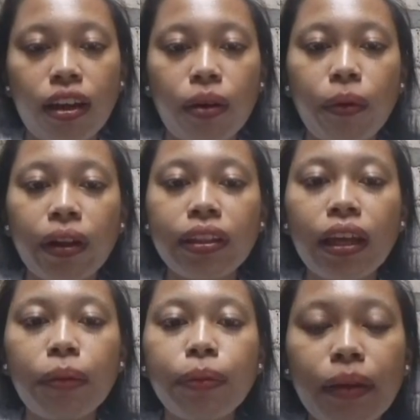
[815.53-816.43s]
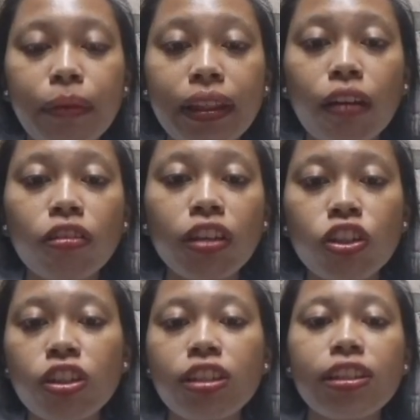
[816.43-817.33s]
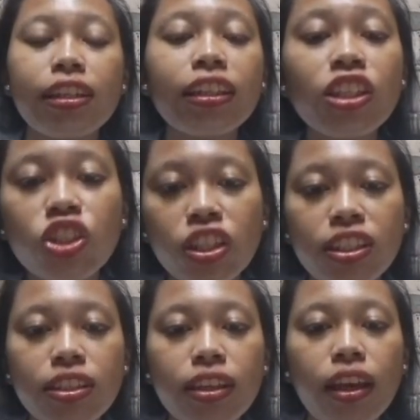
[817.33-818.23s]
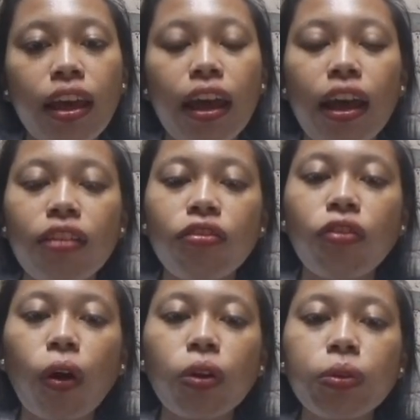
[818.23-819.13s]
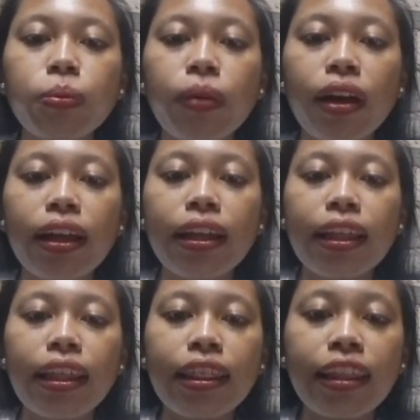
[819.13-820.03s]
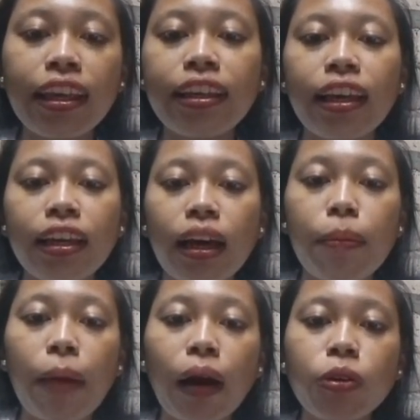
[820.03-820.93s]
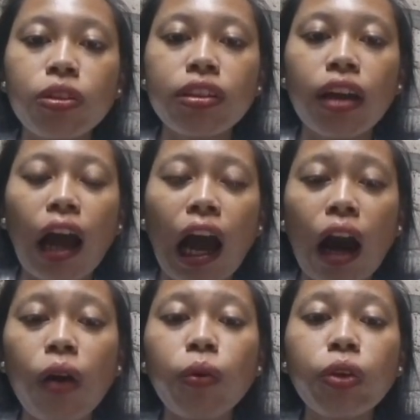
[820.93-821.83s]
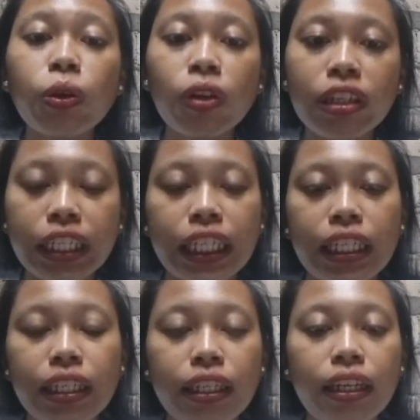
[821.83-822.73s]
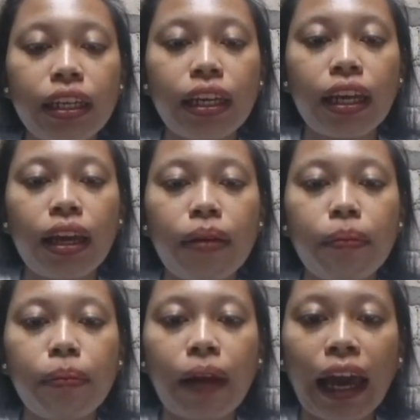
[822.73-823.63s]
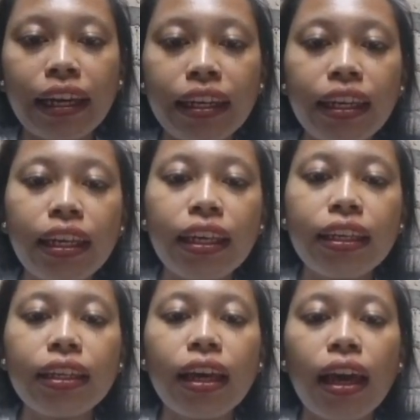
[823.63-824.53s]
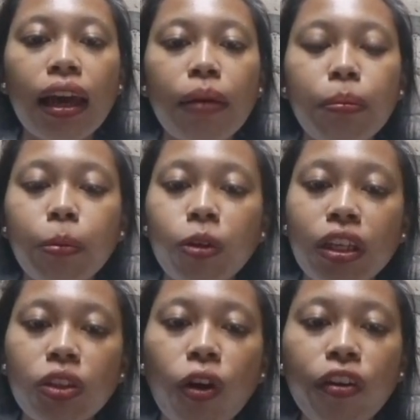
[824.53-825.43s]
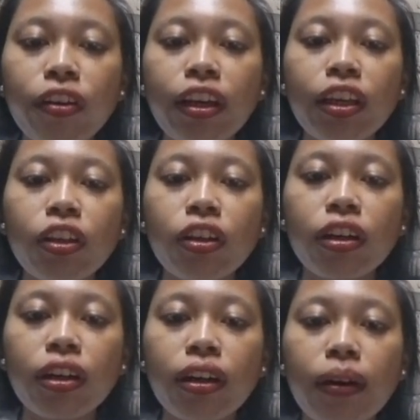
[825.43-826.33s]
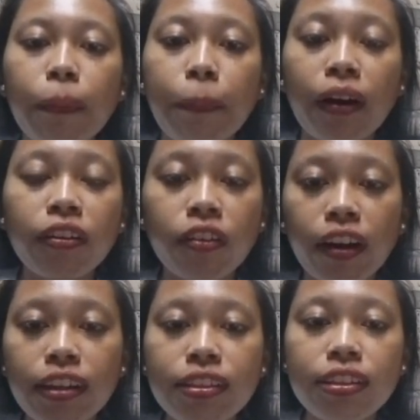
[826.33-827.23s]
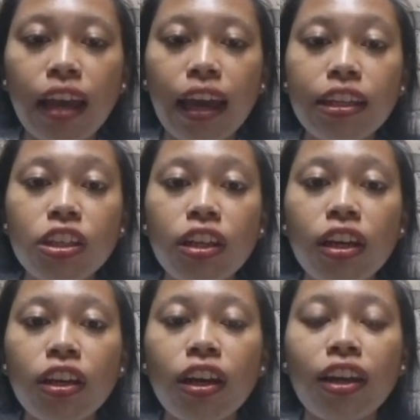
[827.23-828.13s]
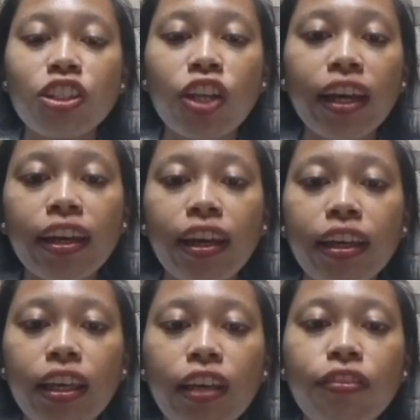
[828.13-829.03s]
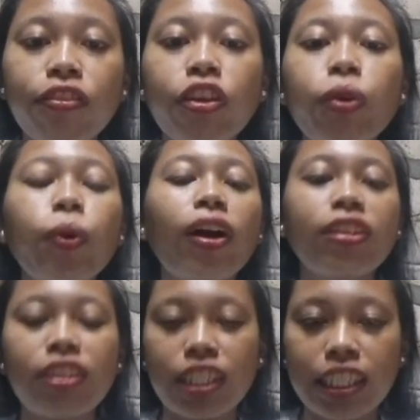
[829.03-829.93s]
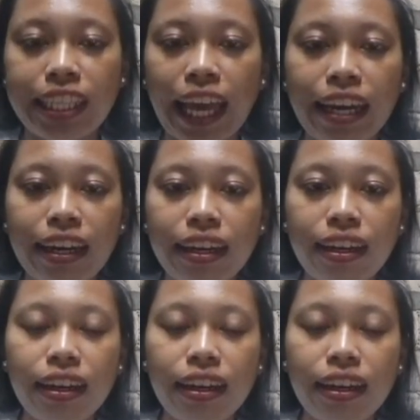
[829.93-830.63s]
while the metacognition strategies involve thinking about how you learn, planning, monitoring your progress, and checking if you understand.